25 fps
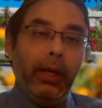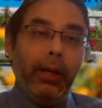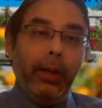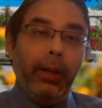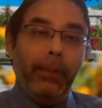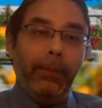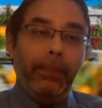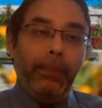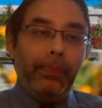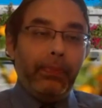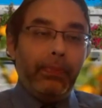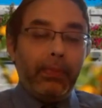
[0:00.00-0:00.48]

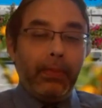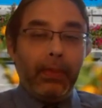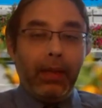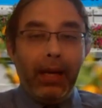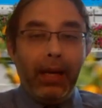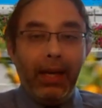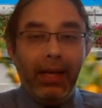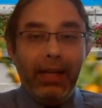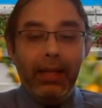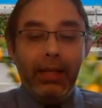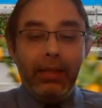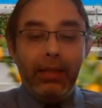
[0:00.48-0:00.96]
Um,
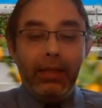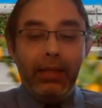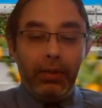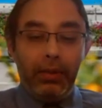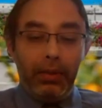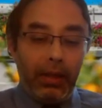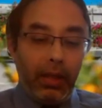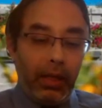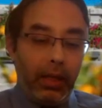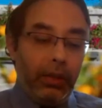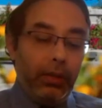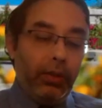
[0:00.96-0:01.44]
unless you
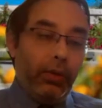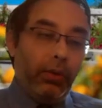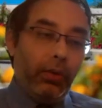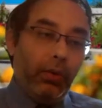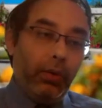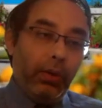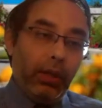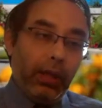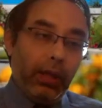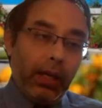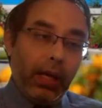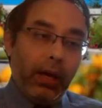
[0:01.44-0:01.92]
start your
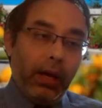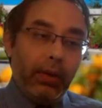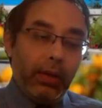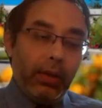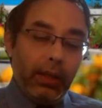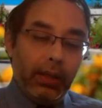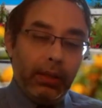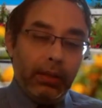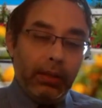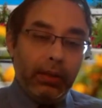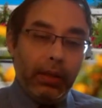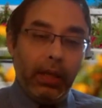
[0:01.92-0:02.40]
own
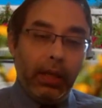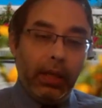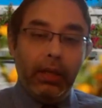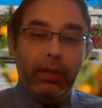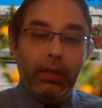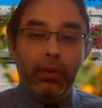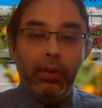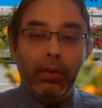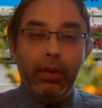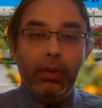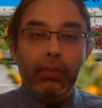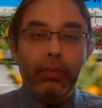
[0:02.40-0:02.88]
accounting and
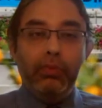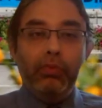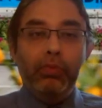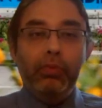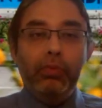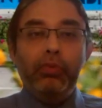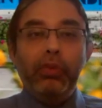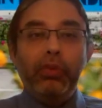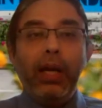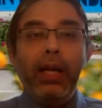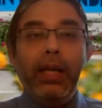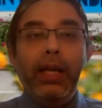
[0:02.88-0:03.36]
you're
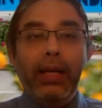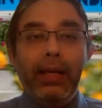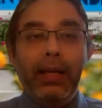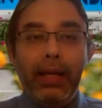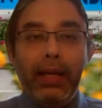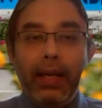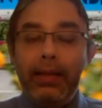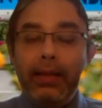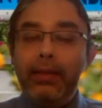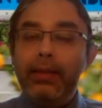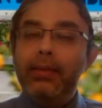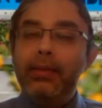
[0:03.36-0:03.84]
filing
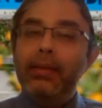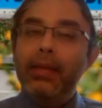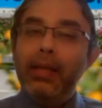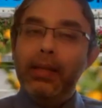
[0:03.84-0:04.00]
taxes.